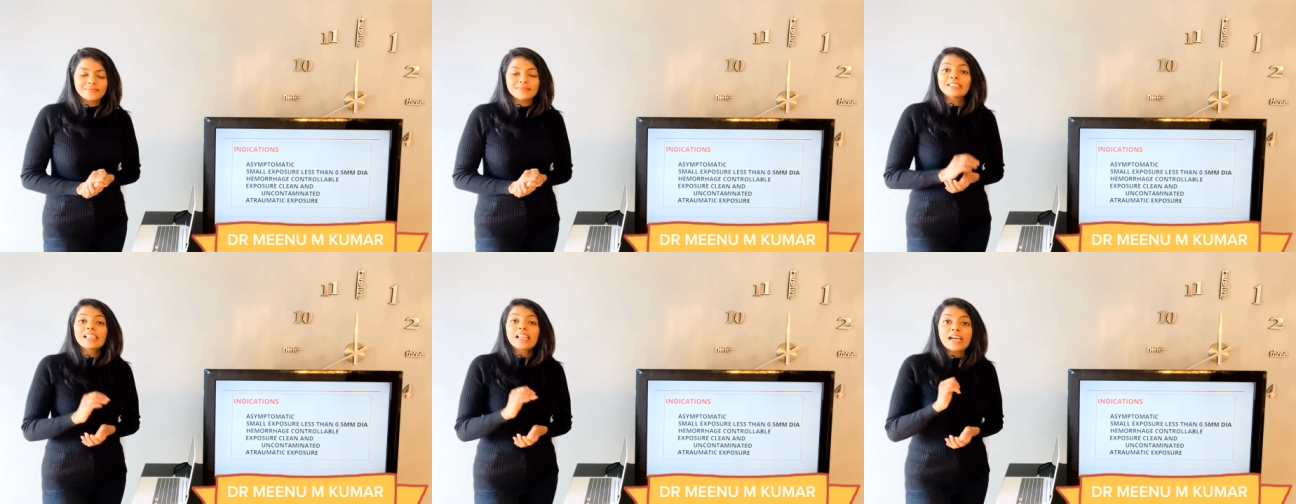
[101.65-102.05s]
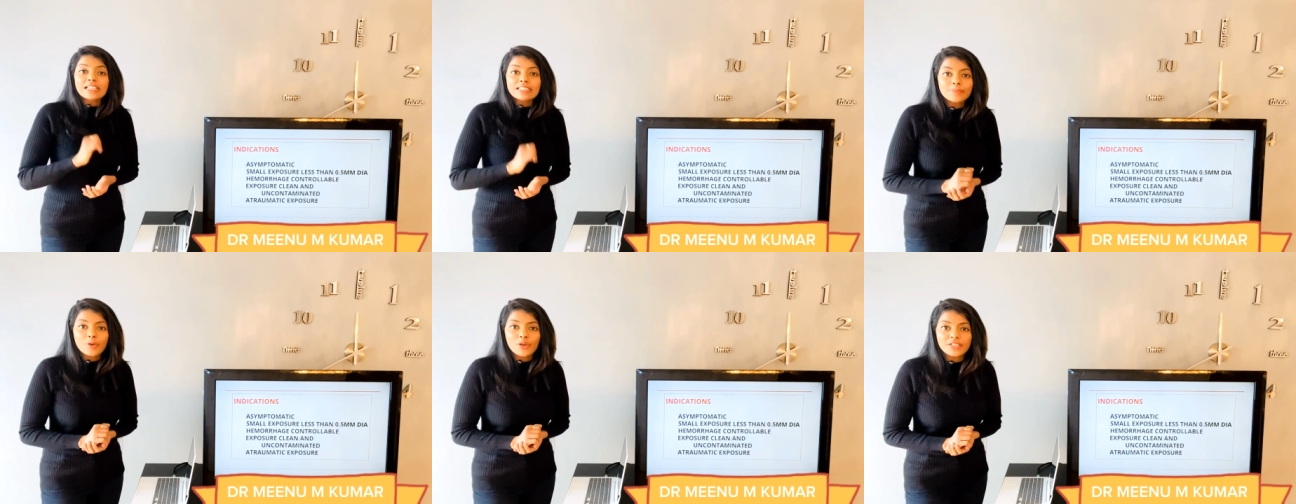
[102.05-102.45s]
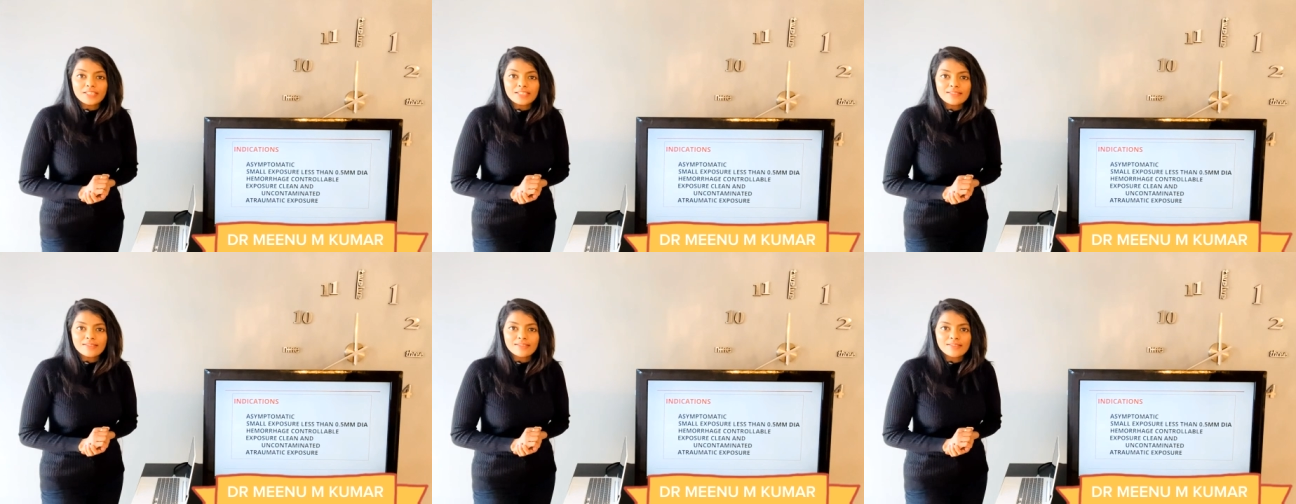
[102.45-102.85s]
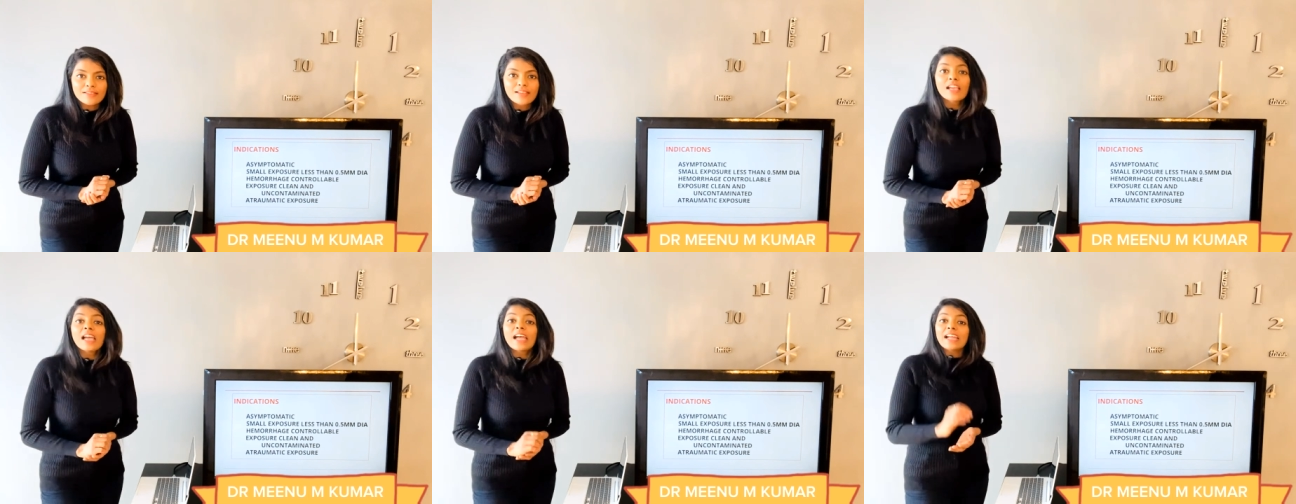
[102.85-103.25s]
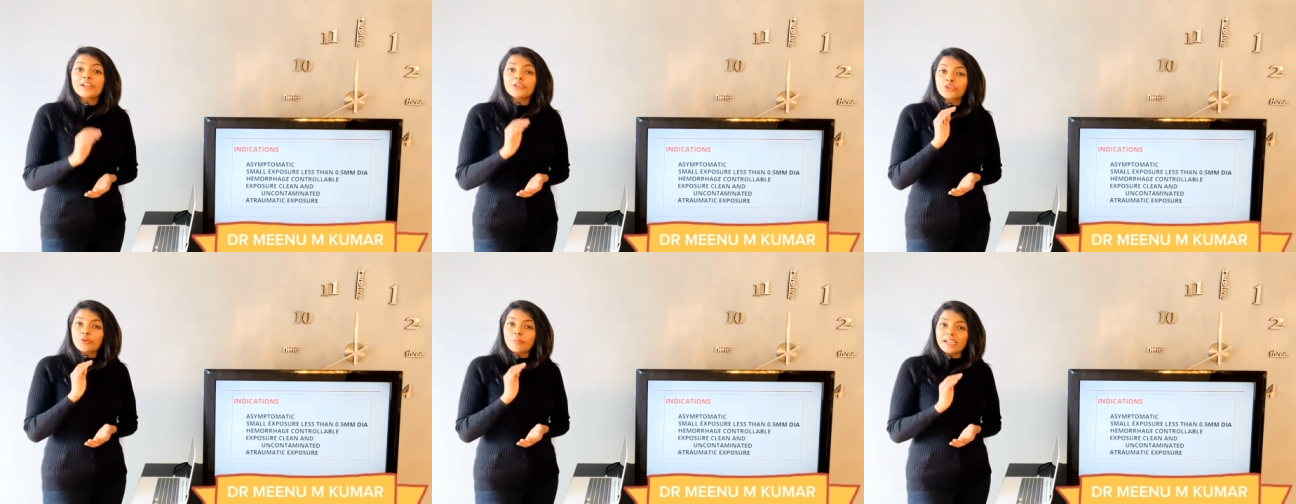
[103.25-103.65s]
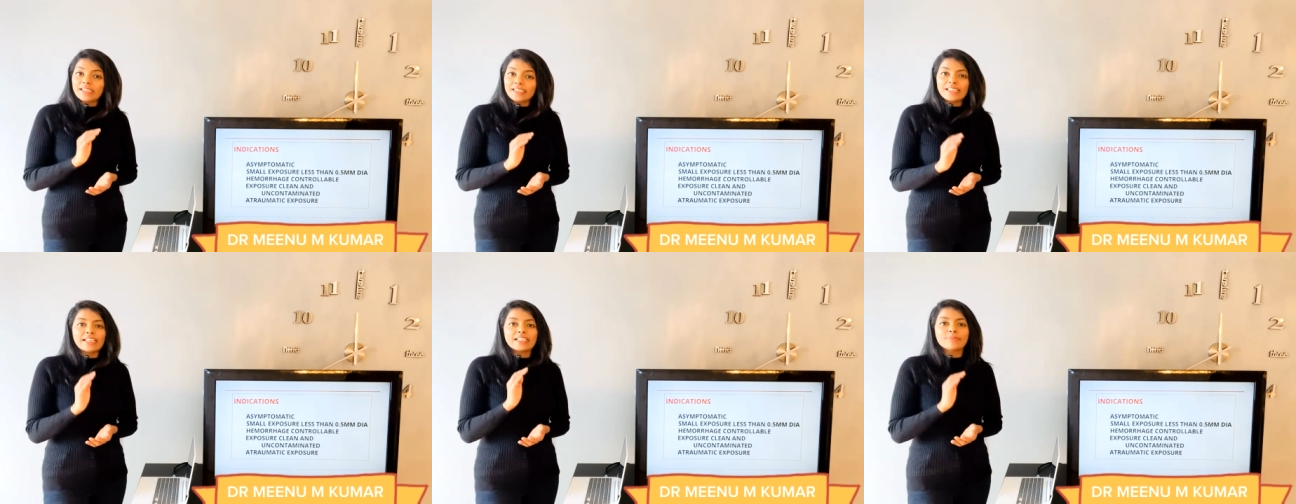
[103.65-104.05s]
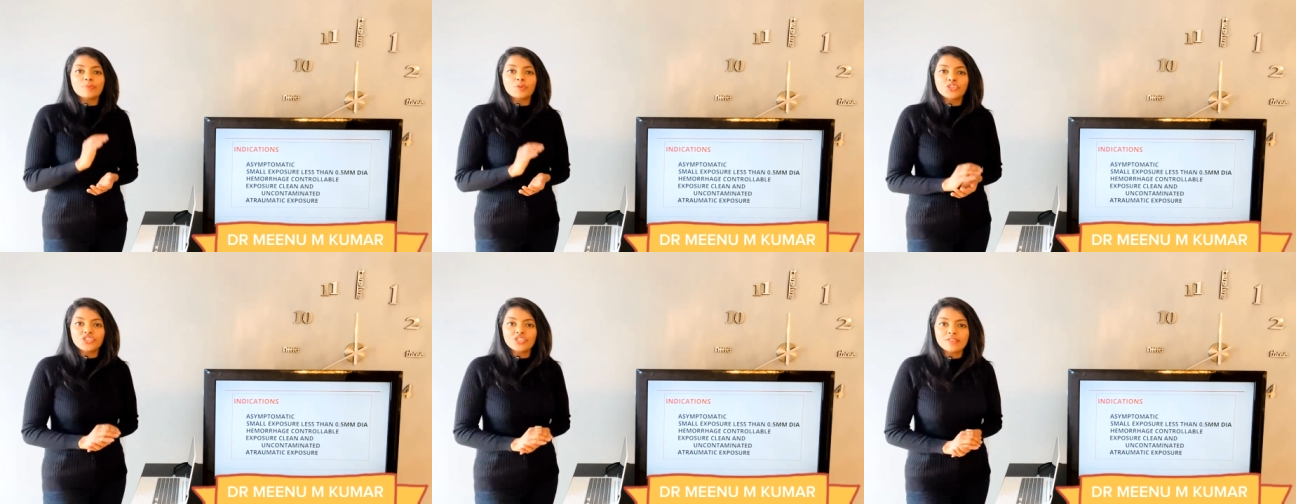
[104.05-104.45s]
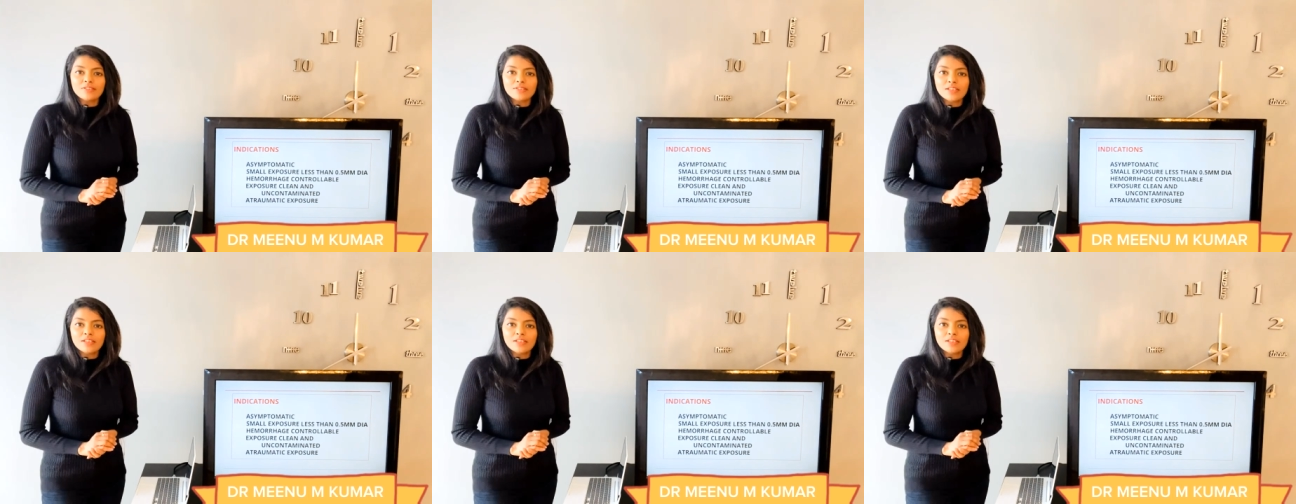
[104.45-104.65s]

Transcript: The last point is atraumatic exposure